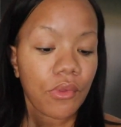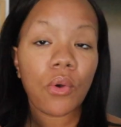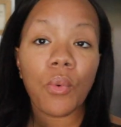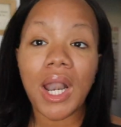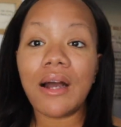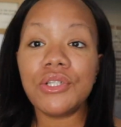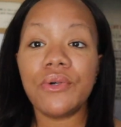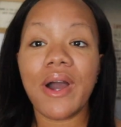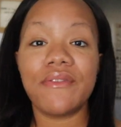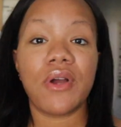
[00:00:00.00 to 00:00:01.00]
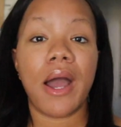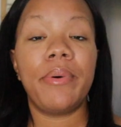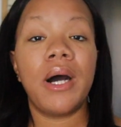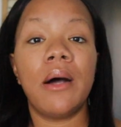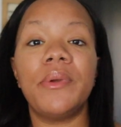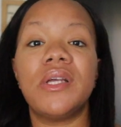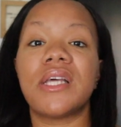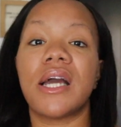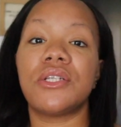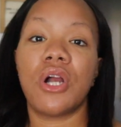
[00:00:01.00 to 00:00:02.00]
what I'll do after I pump
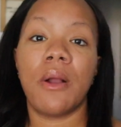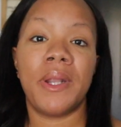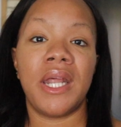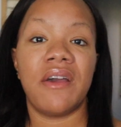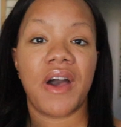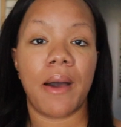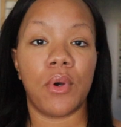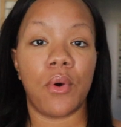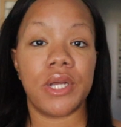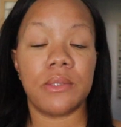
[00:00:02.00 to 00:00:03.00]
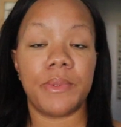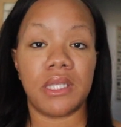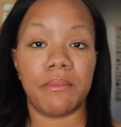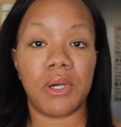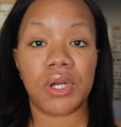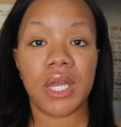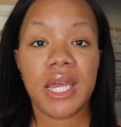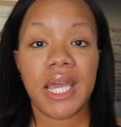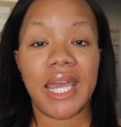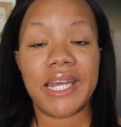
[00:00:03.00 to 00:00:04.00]
is I determine if I'm going to put the milk
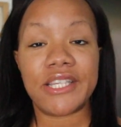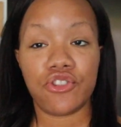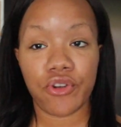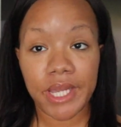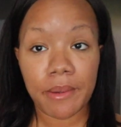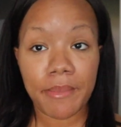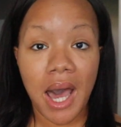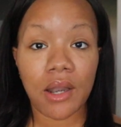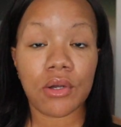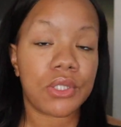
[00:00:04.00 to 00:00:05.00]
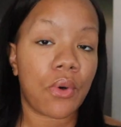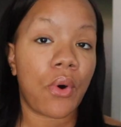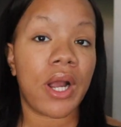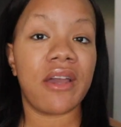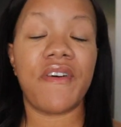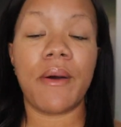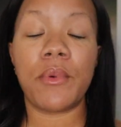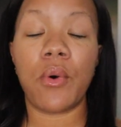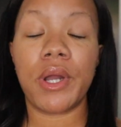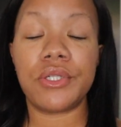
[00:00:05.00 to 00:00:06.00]
in his drinking bottles or if I'm
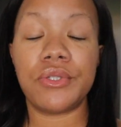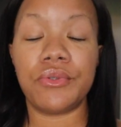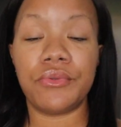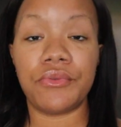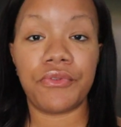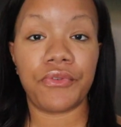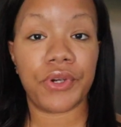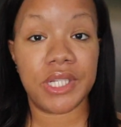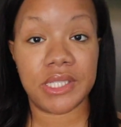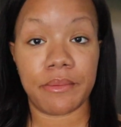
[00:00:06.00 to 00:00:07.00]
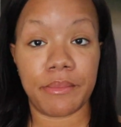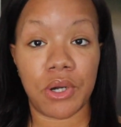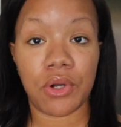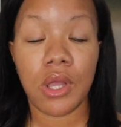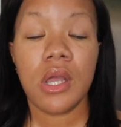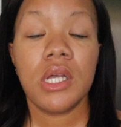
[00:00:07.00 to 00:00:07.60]
going to freeze the milk.